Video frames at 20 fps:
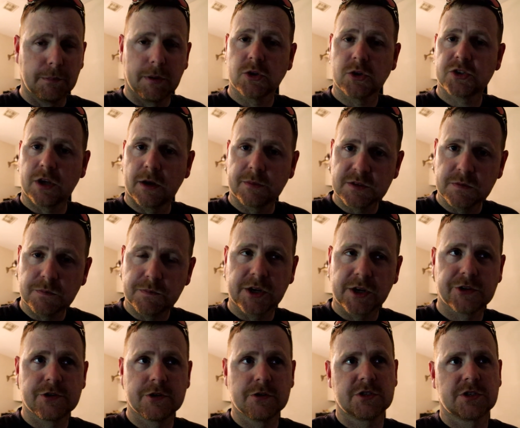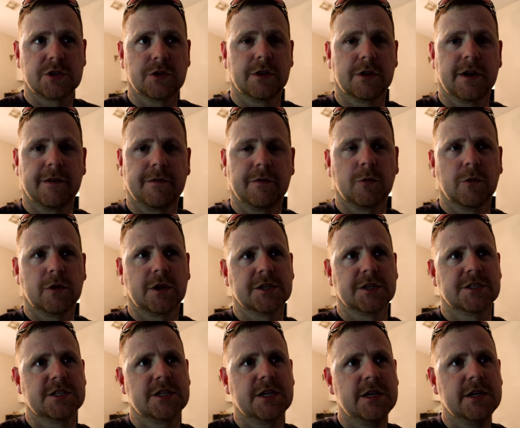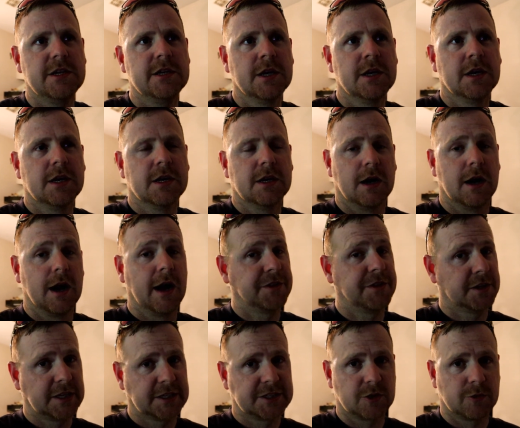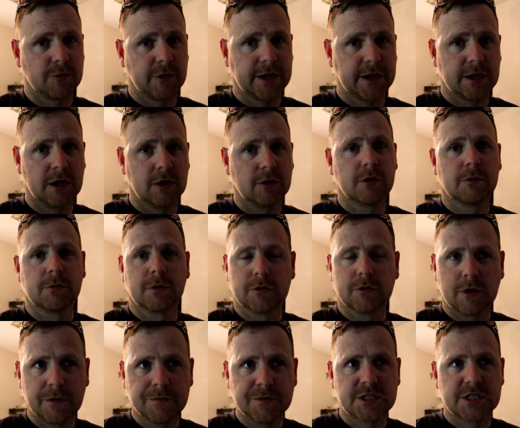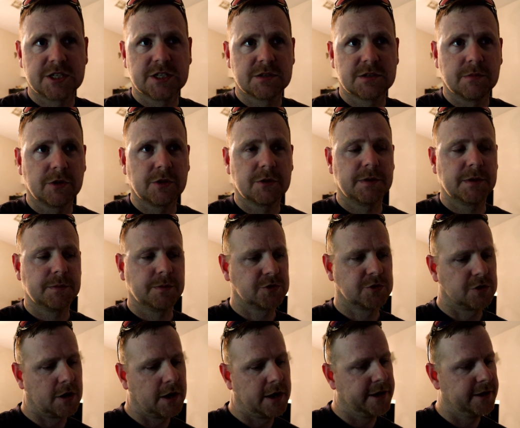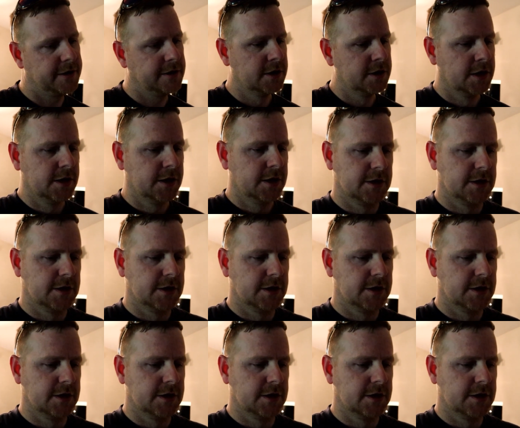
post up some pictures so that everyone can see. Uh, I think that's a great color. Would love to see some other people try it.